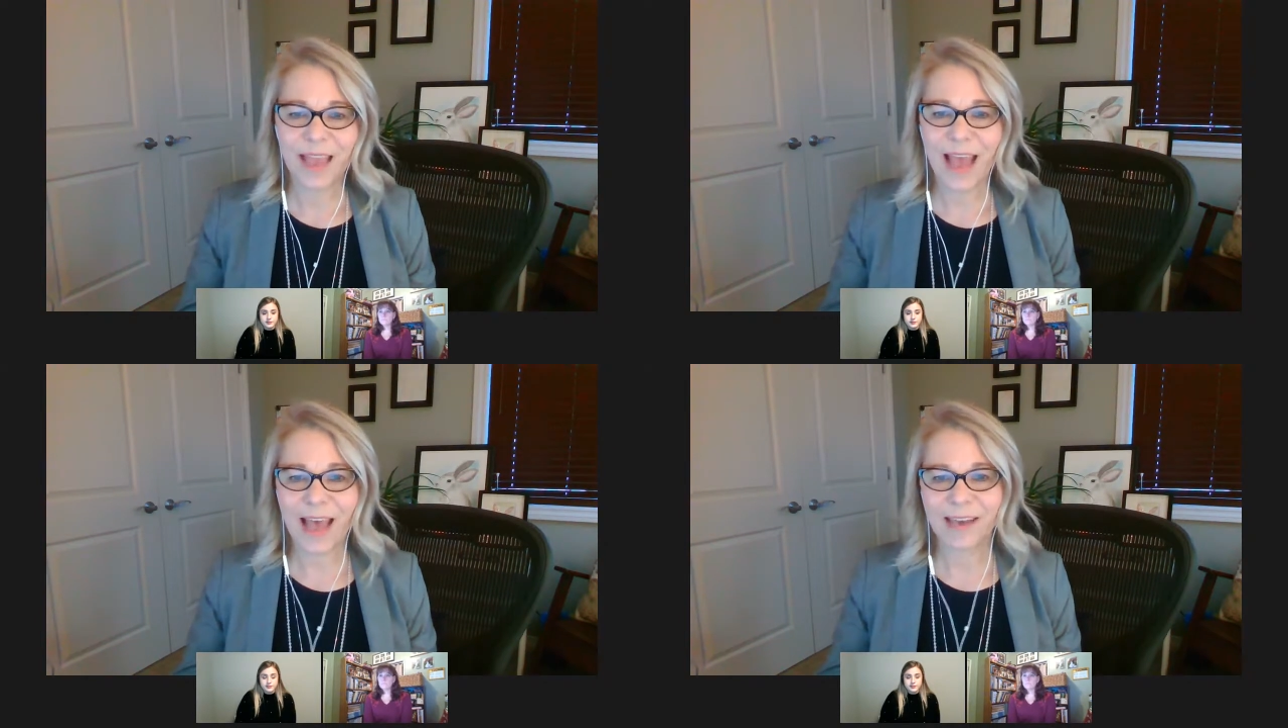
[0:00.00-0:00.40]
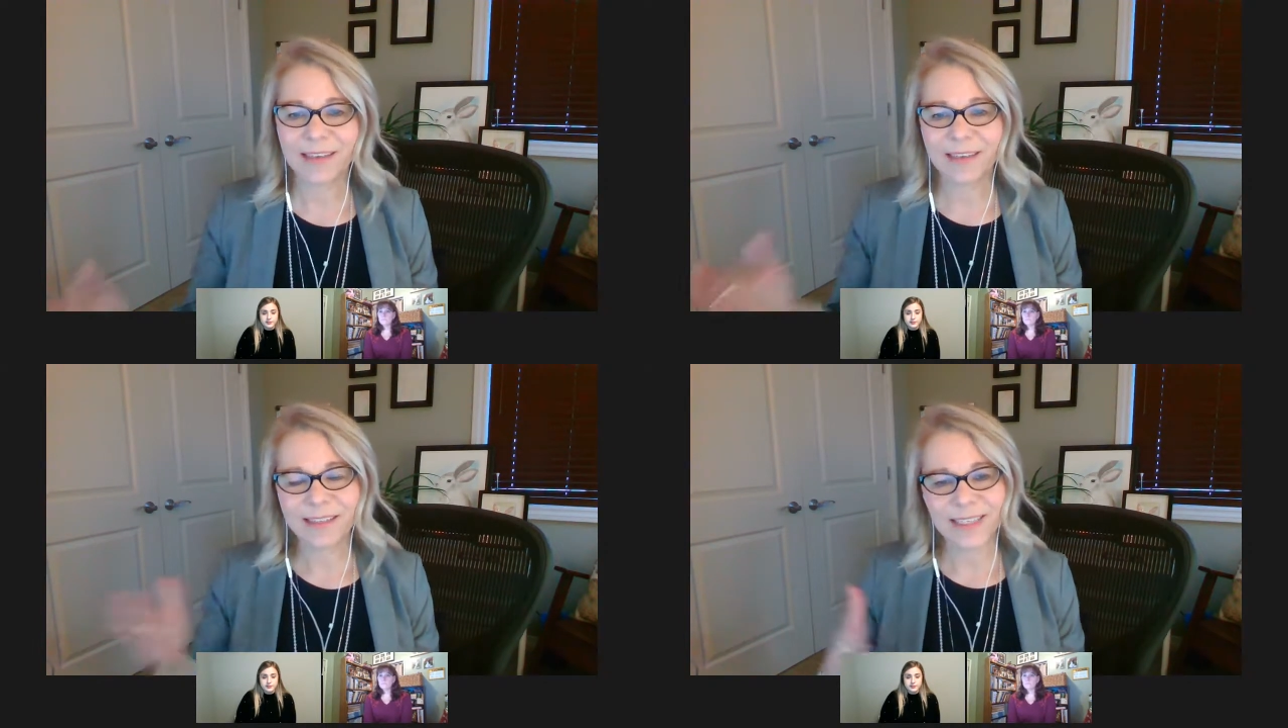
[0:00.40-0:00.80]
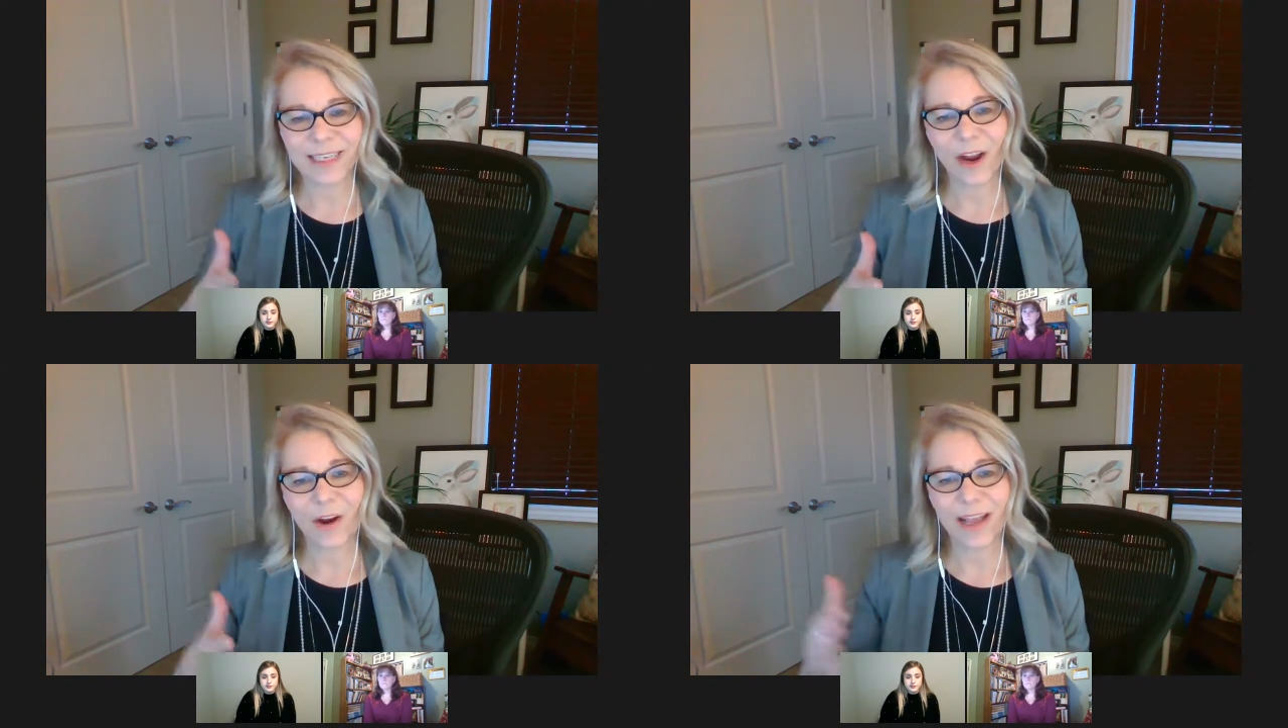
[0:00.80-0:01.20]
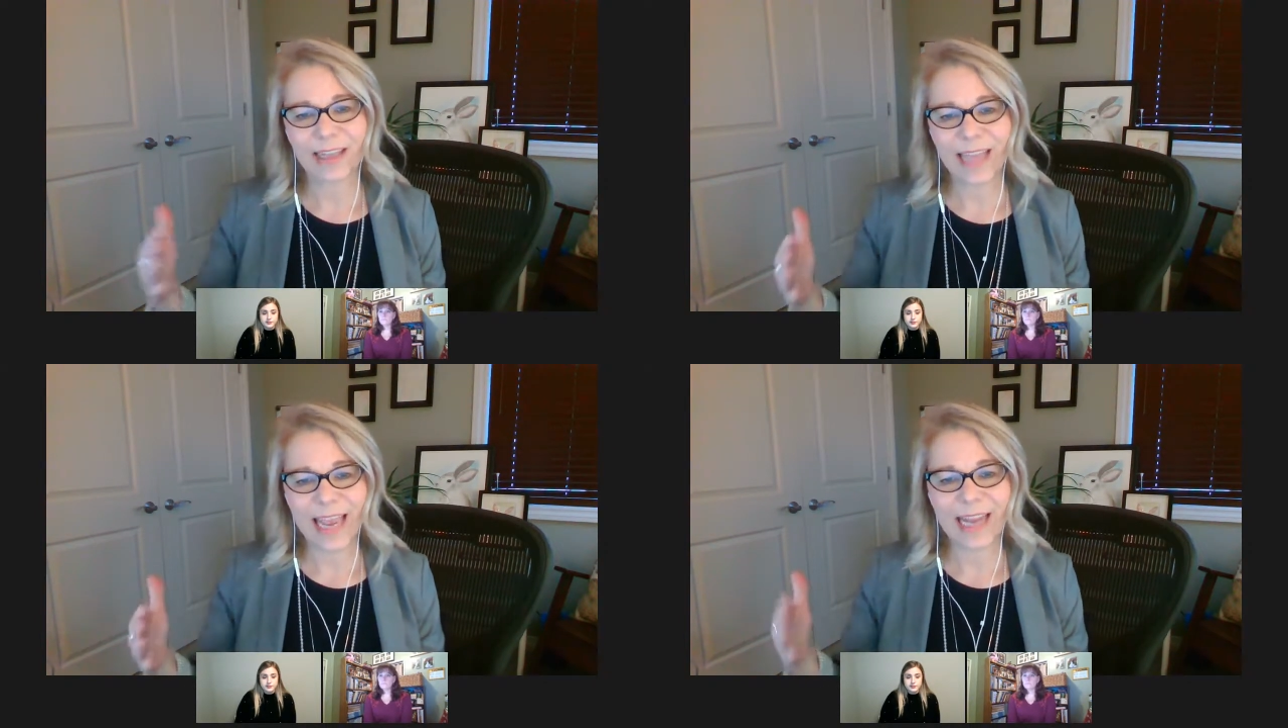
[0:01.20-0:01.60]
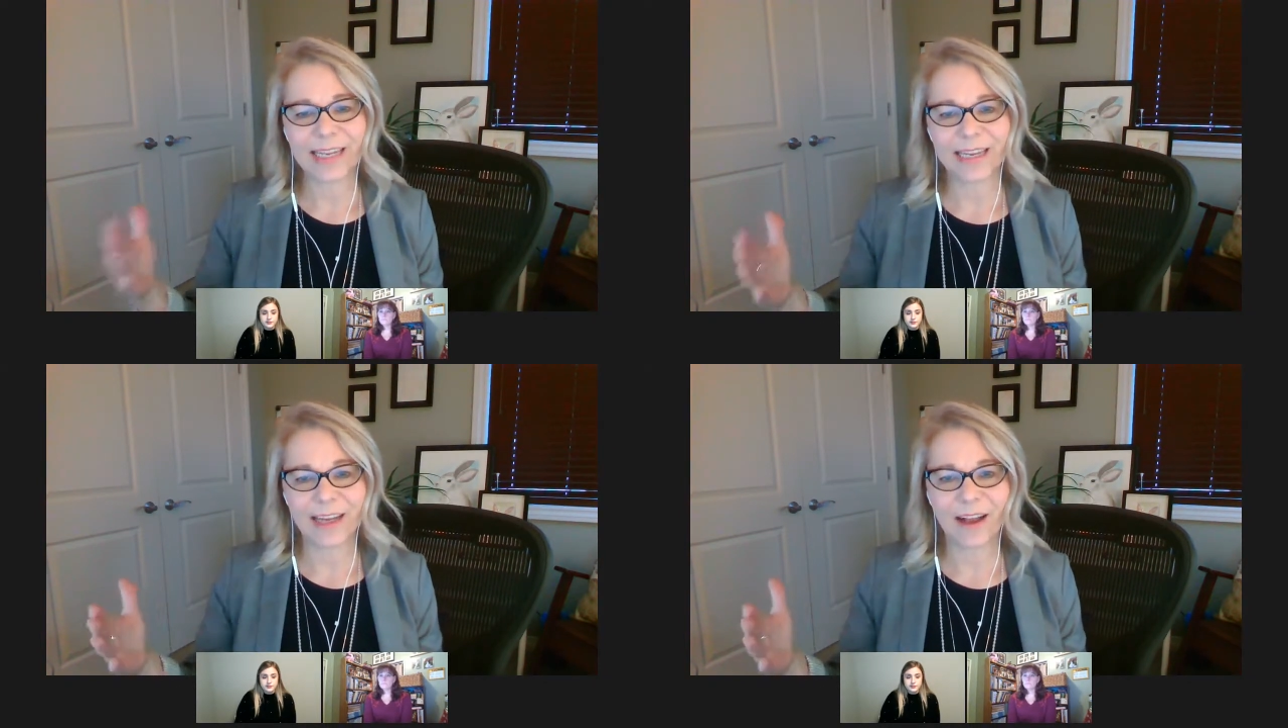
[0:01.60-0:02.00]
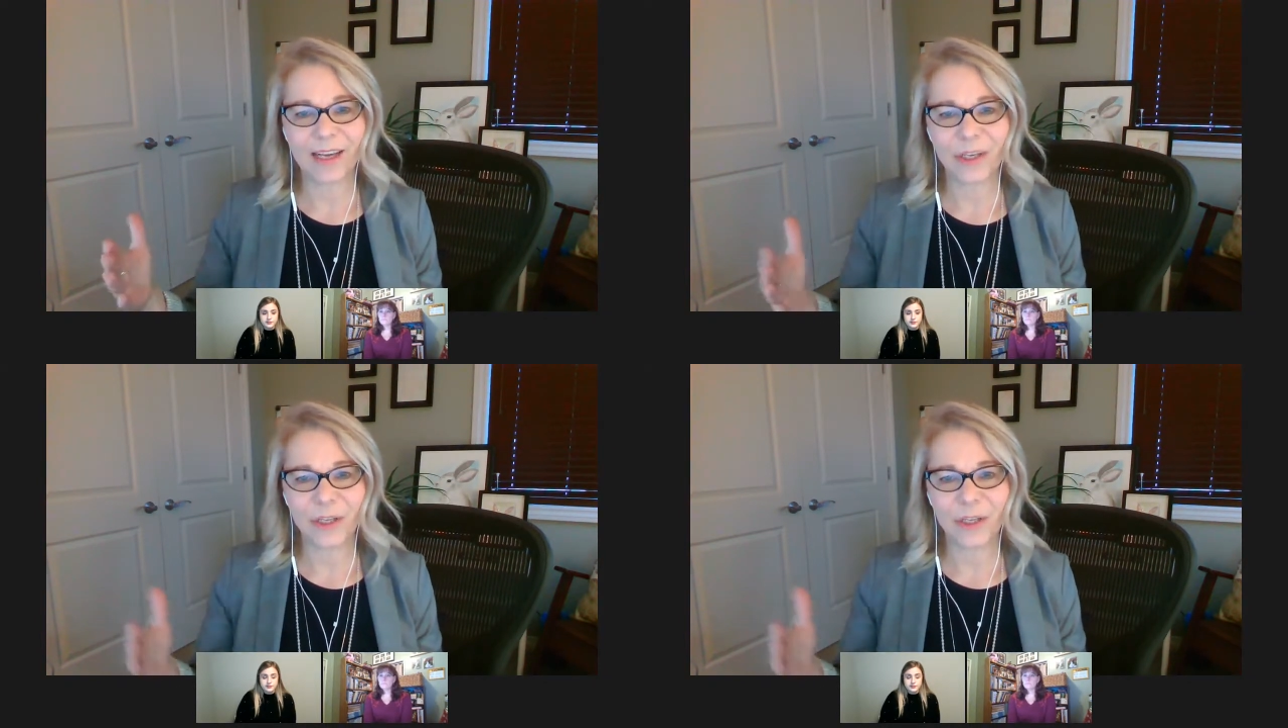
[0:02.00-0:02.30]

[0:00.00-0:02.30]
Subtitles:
at TRL 8 and 9,